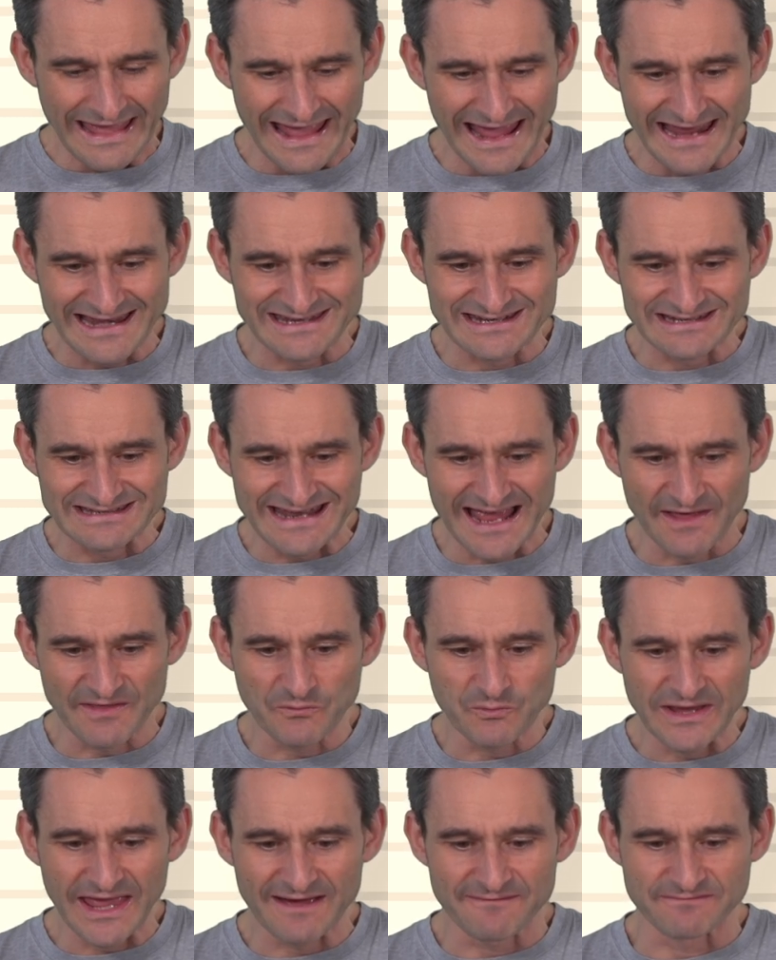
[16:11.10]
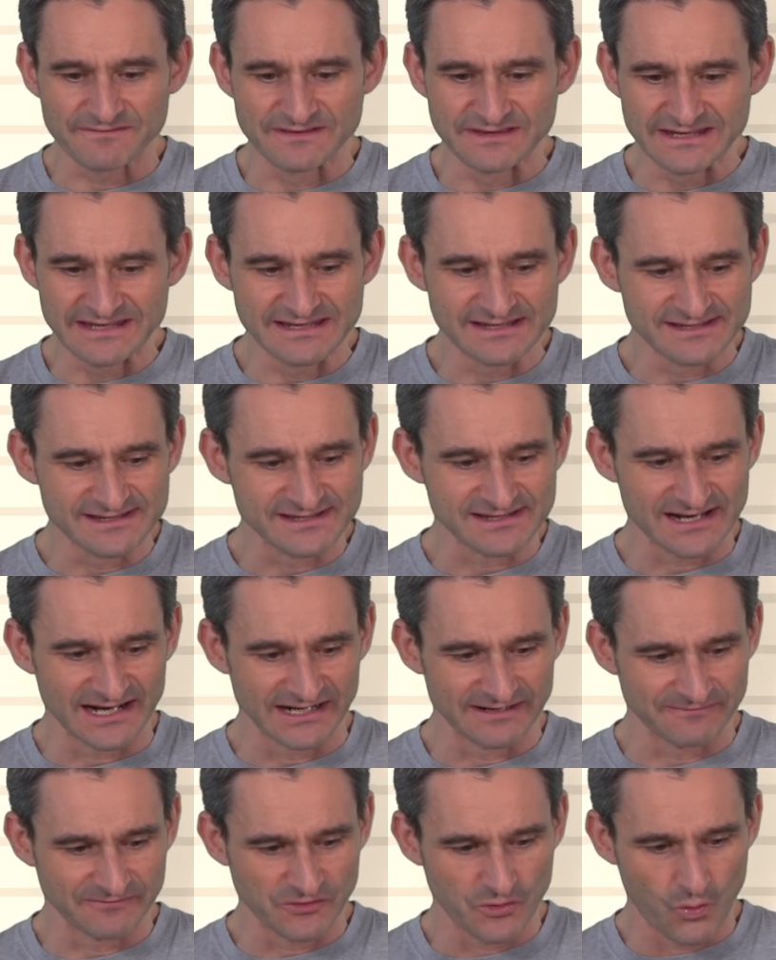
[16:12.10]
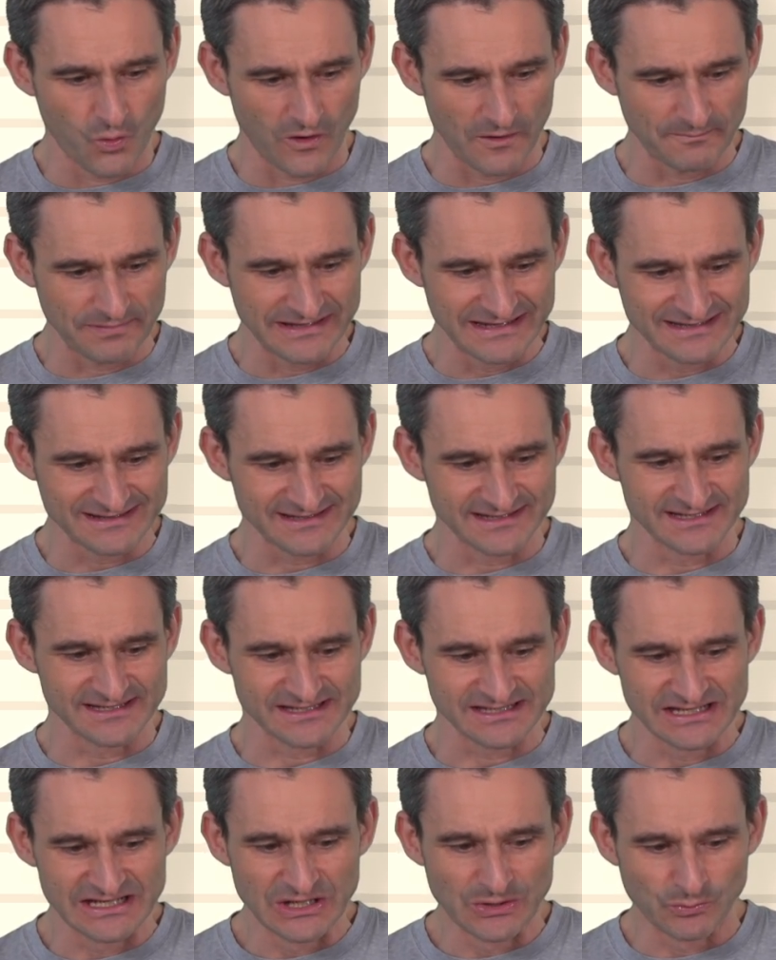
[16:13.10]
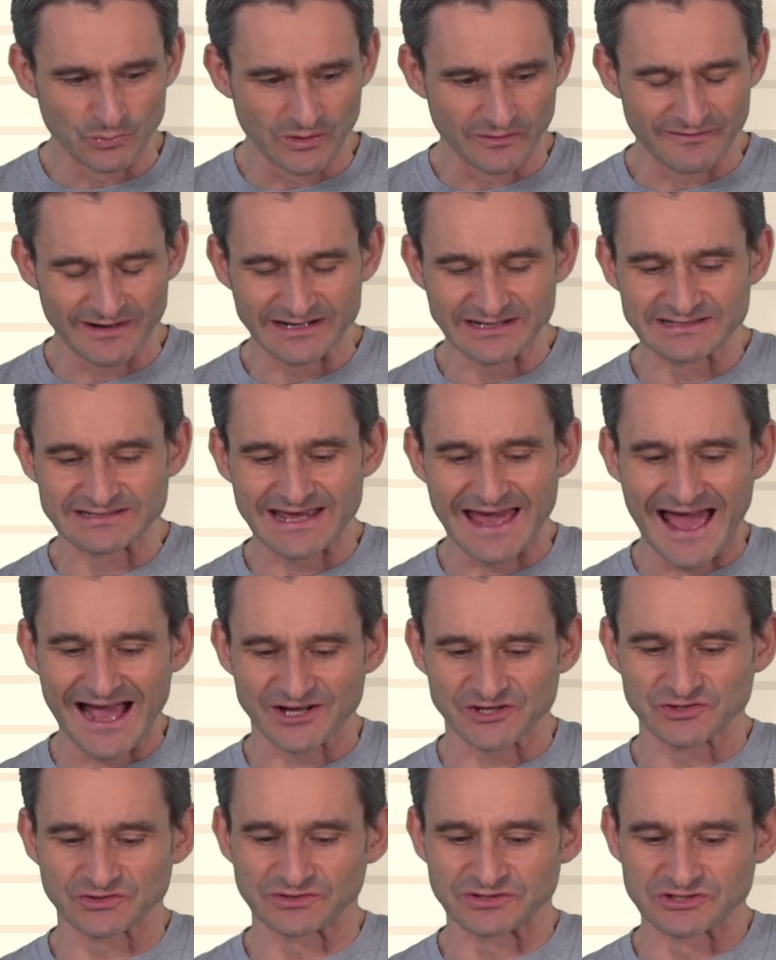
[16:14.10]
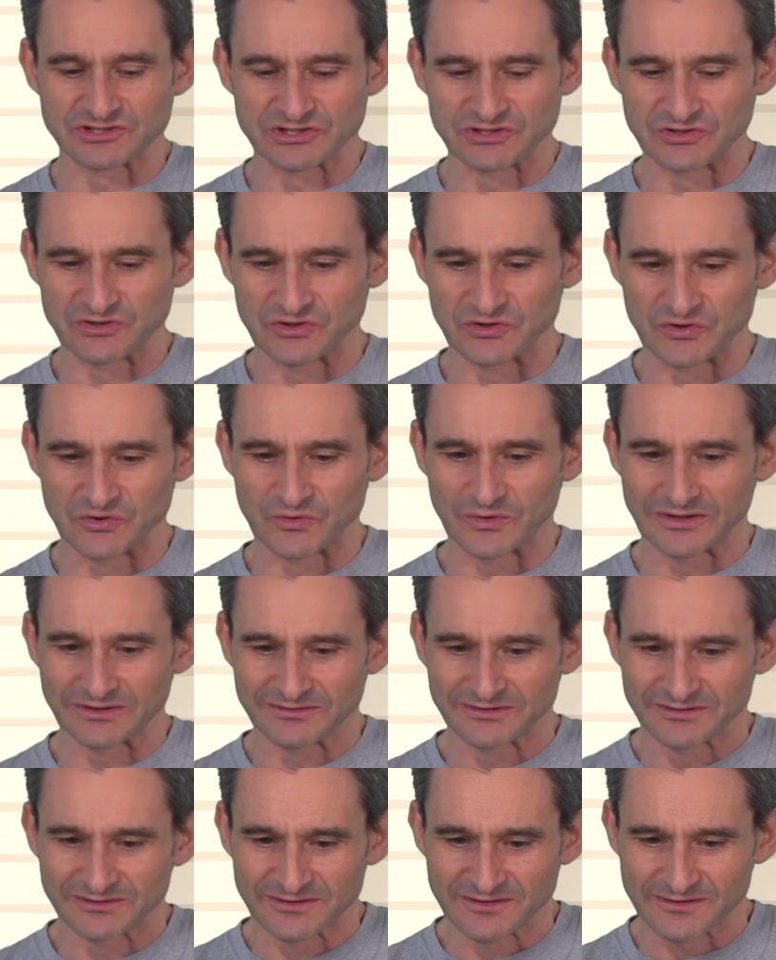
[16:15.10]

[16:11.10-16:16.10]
And now that we have these kind of core pieces, we're ready to actually do